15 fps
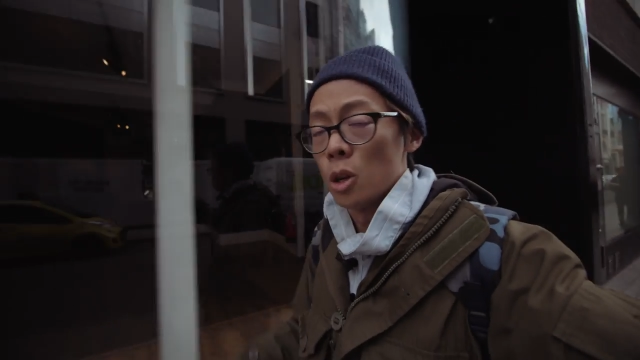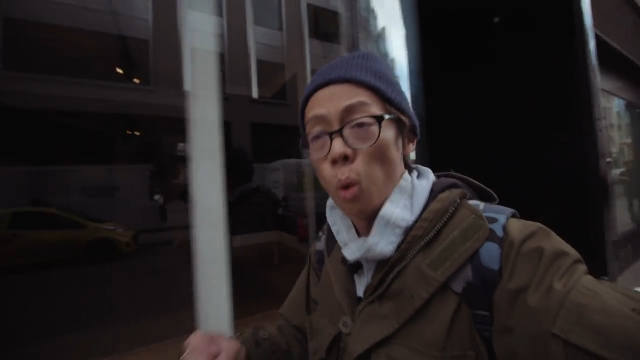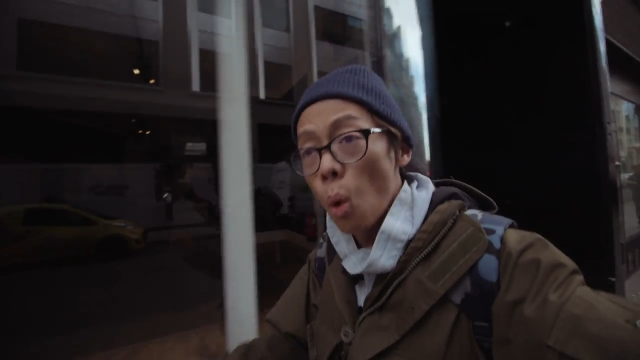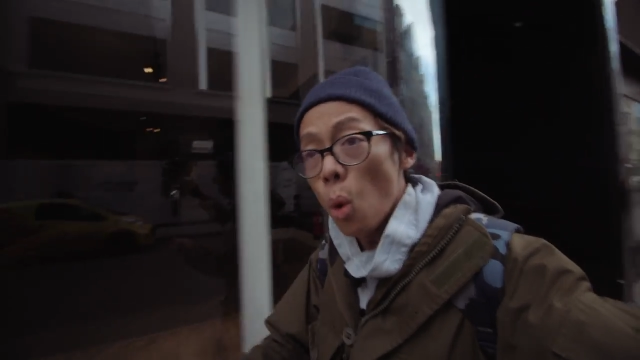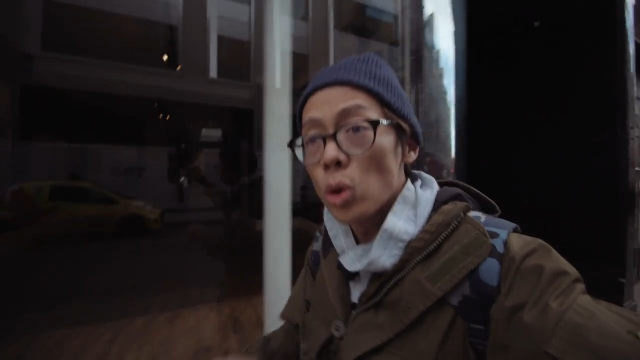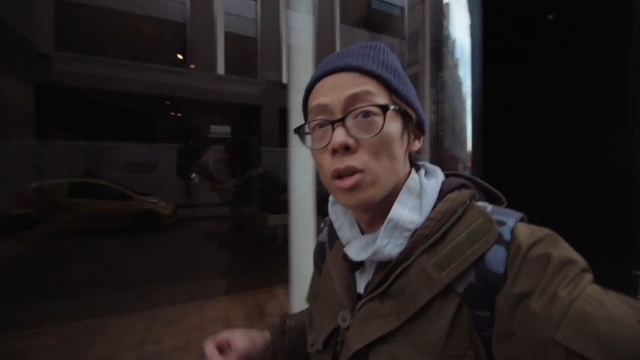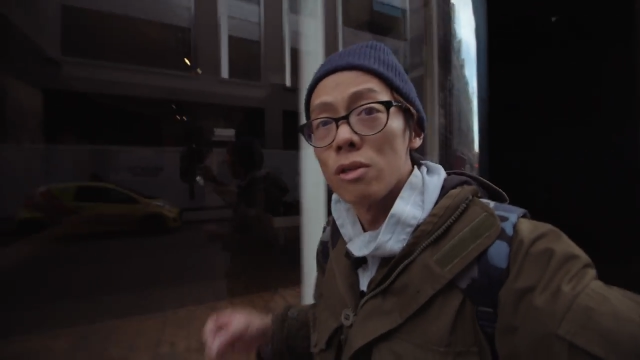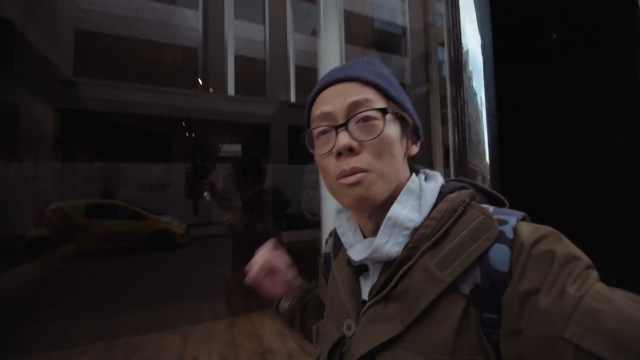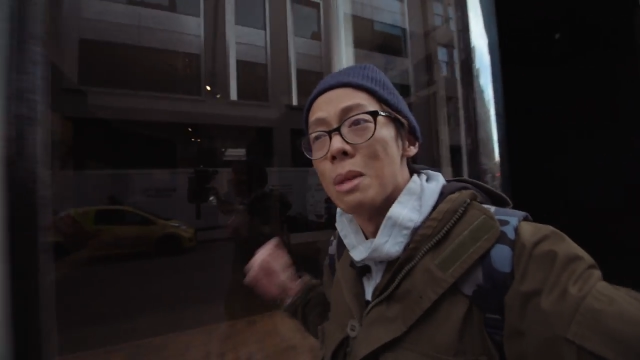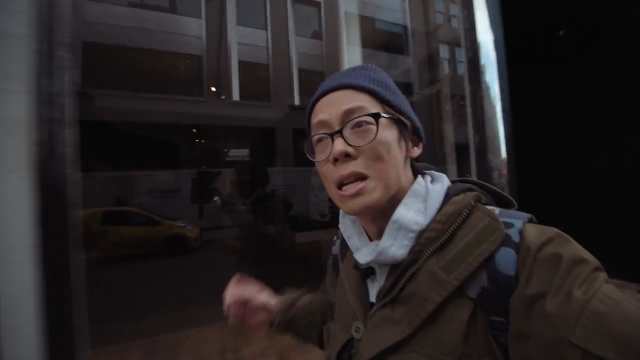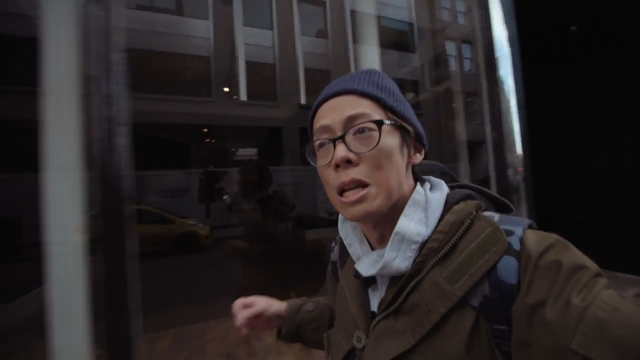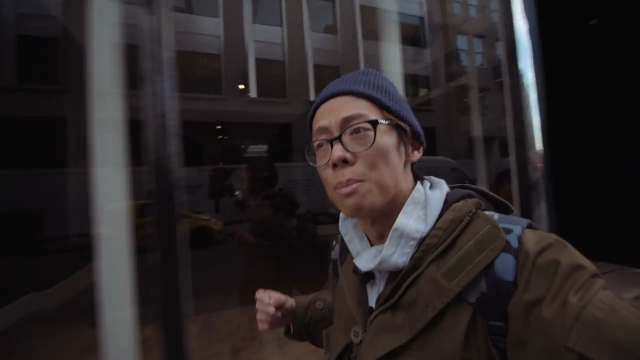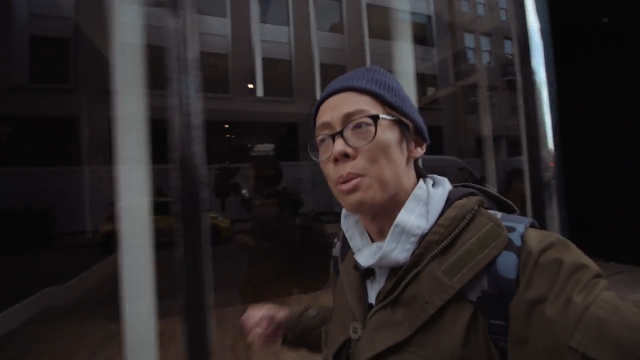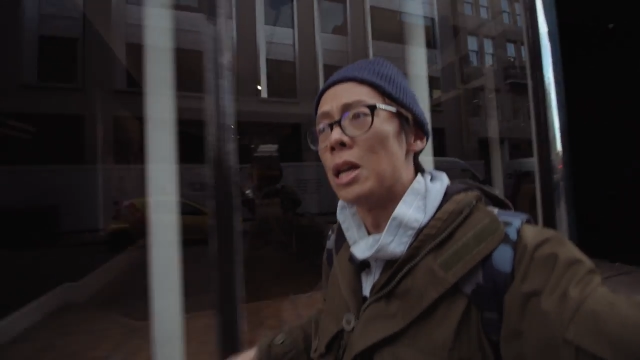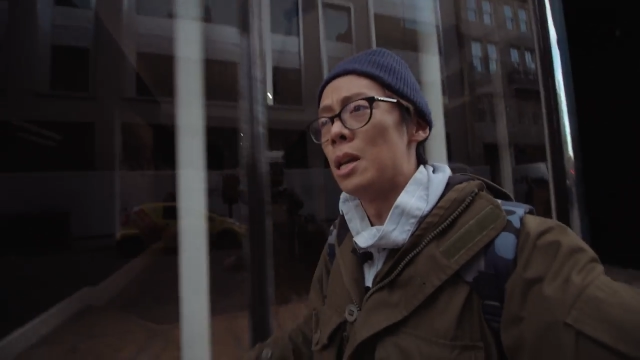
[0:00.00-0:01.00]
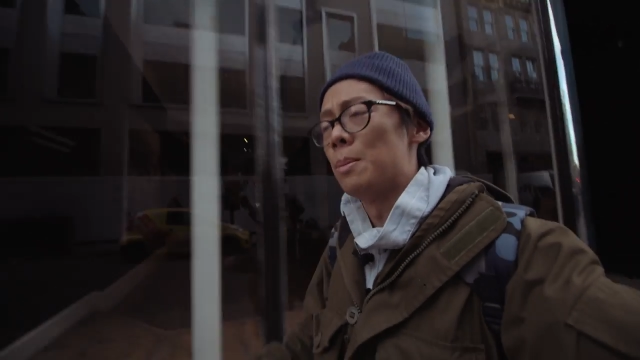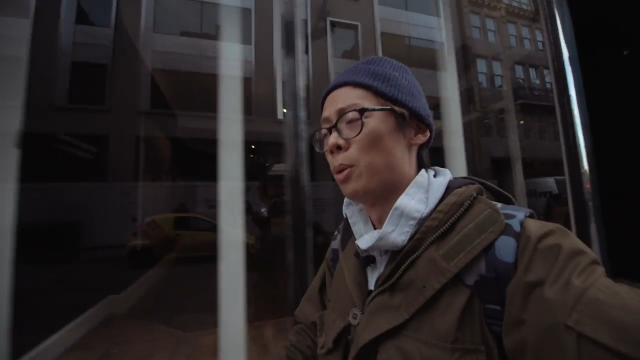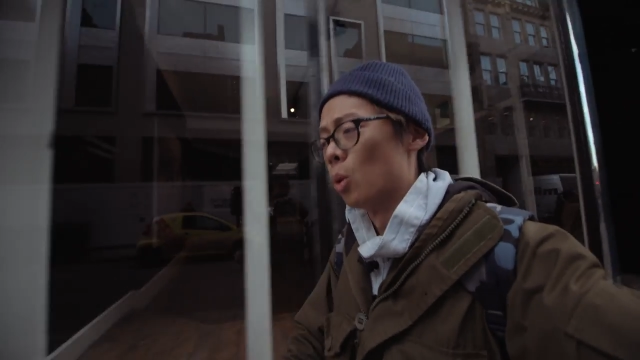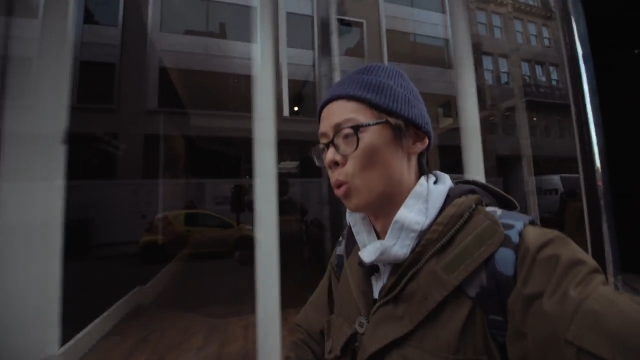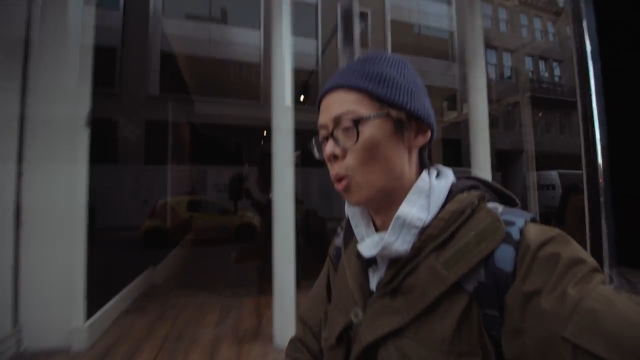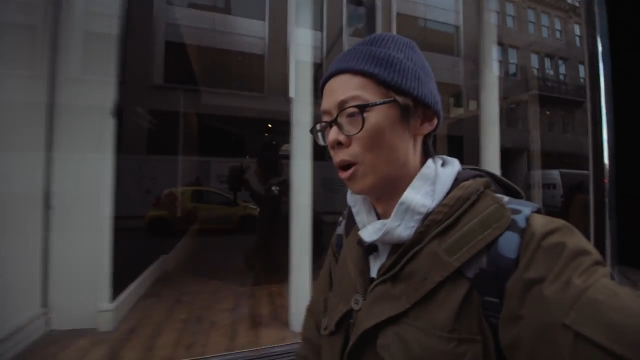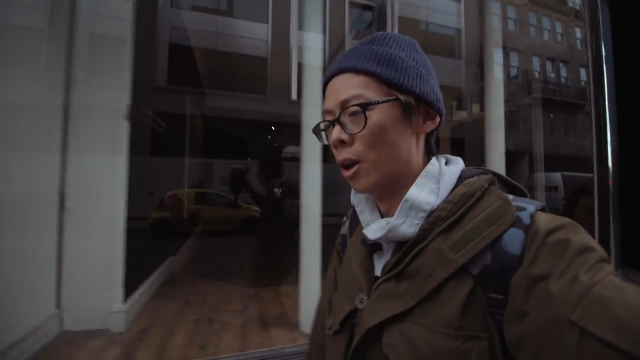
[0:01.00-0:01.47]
250,000 people.